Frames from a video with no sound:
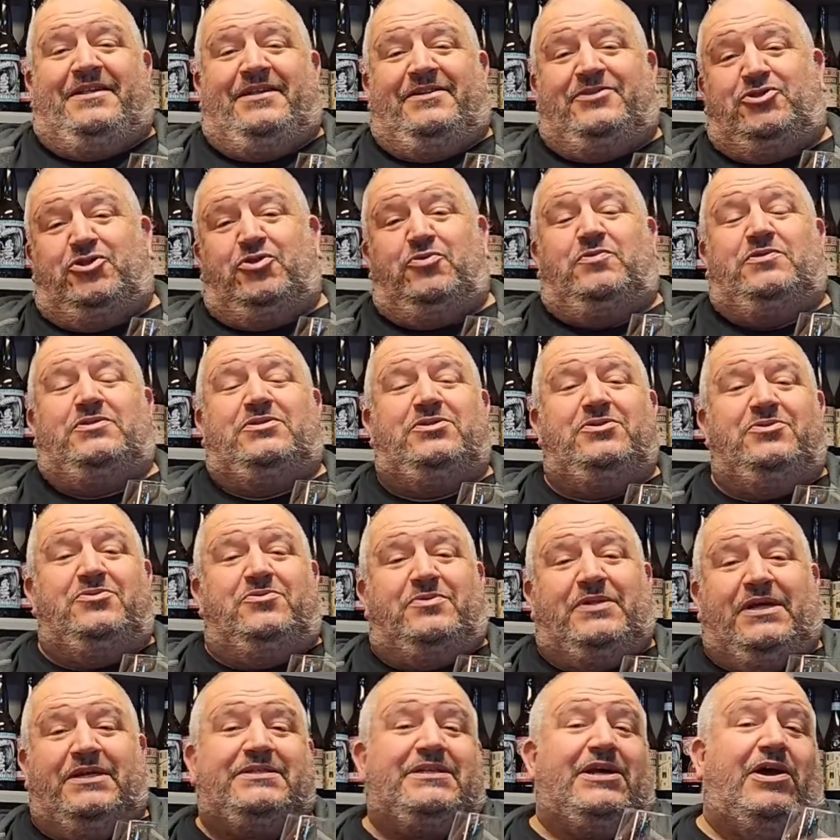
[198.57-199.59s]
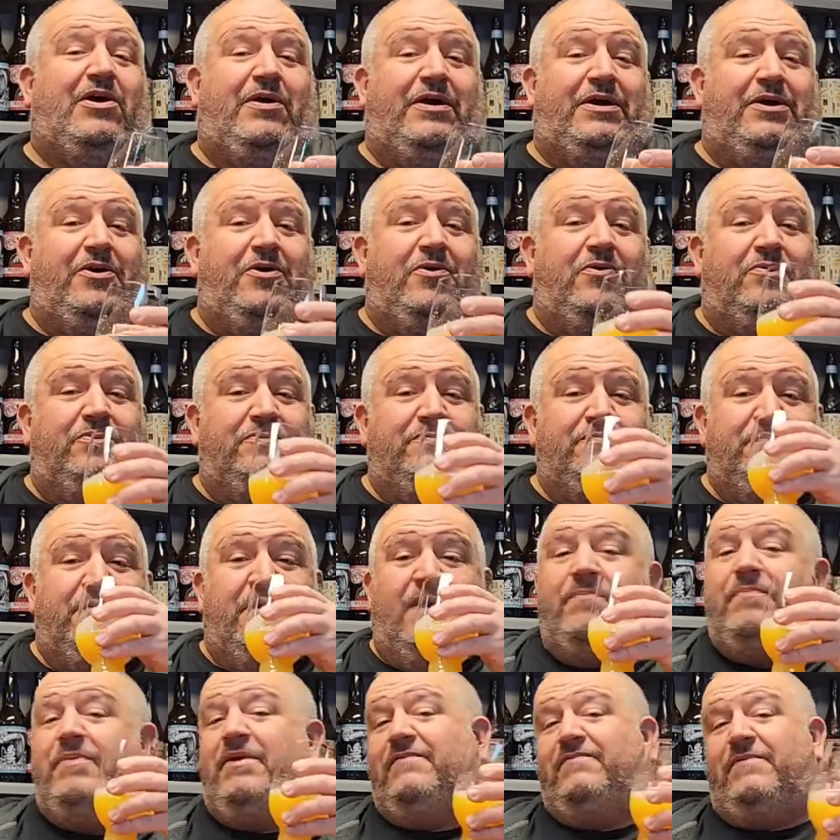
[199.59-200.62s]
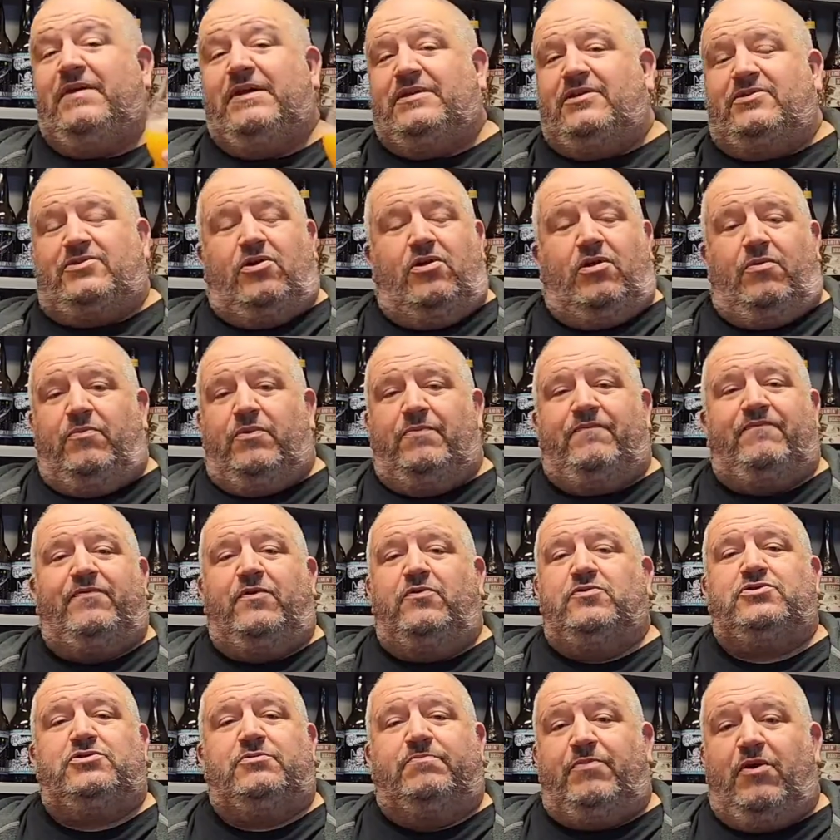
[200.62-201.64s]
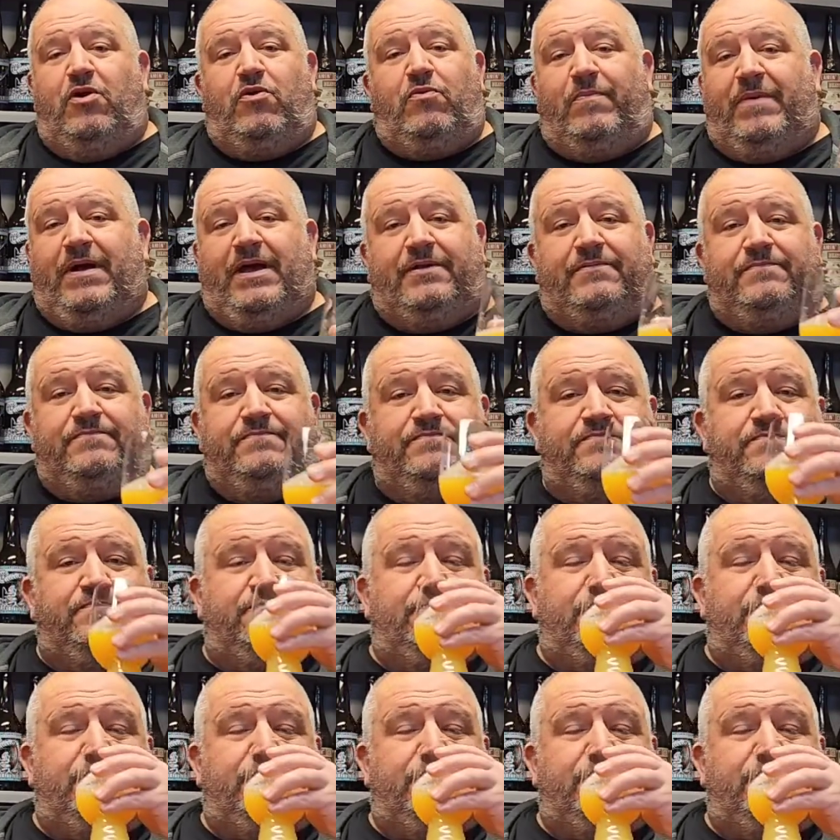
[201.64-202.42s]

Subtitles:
than two and two. That's how I go. But it's all about float your boat, man.